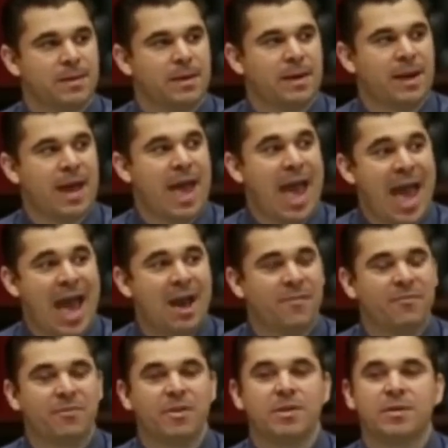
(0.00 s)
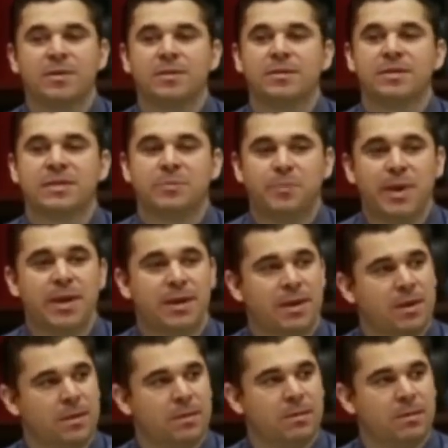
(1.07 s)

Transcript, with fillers: And I have to speak.